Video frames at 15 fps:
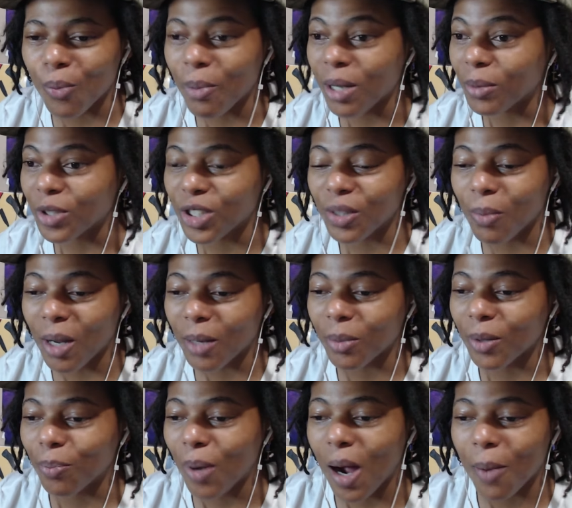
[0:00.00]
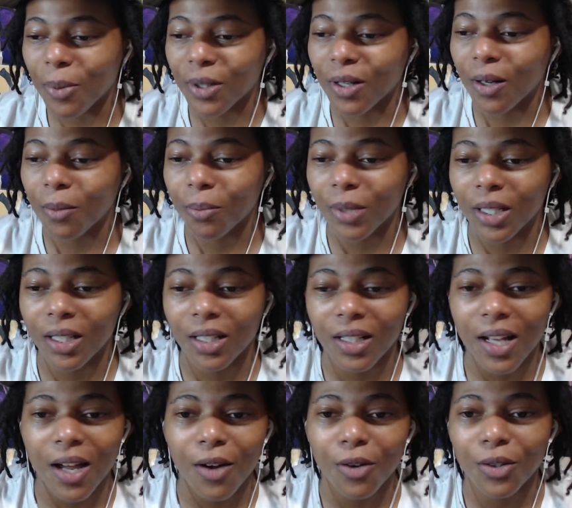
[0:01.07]
maybe she might be popping up in
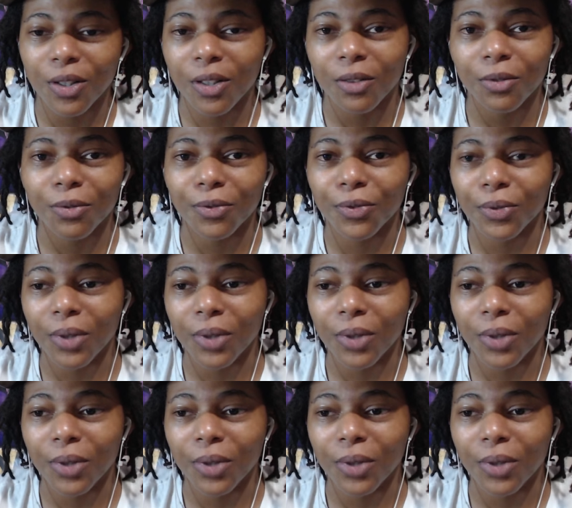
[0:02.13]
and out of